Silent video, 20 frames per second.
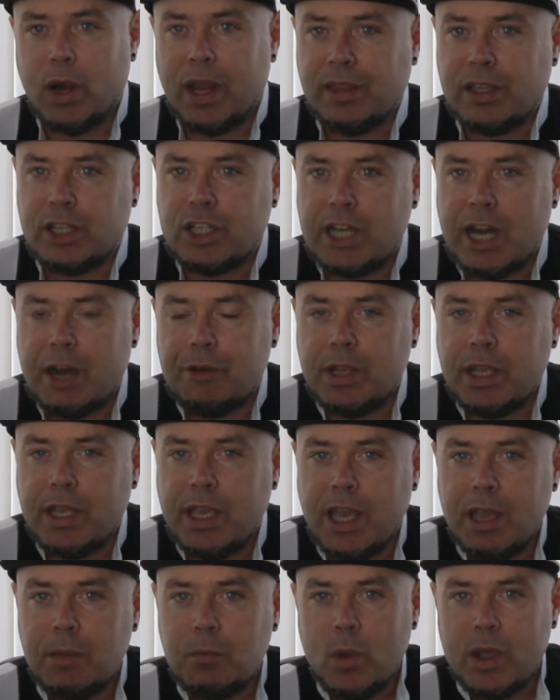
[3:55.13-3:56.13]
like the charity
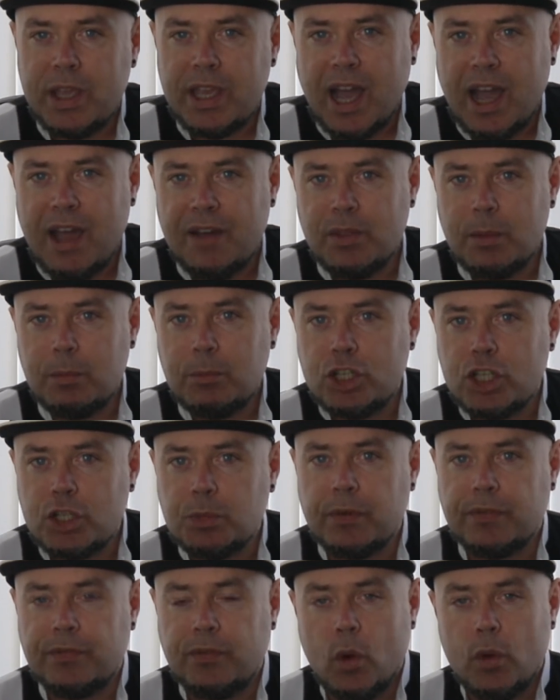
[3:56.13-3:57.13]
game where you have them
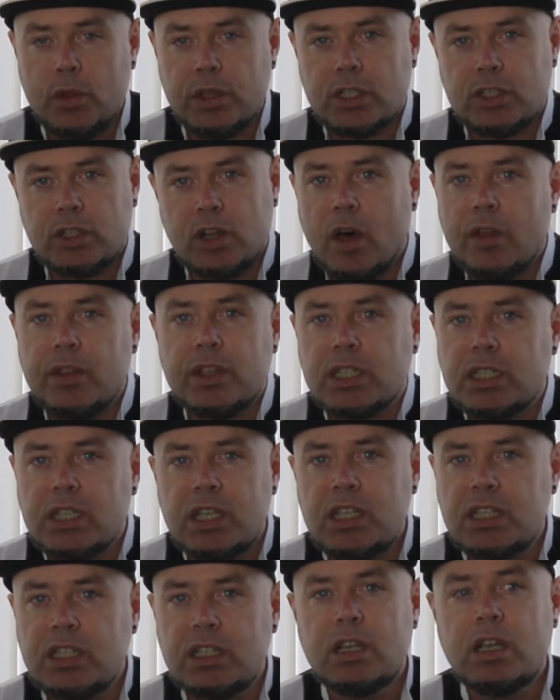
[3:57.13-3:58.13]
just before the start of the
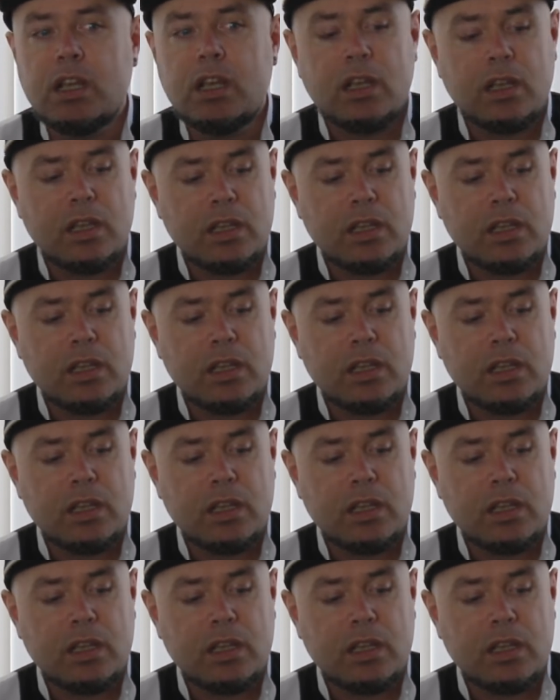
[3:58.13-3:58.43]
season?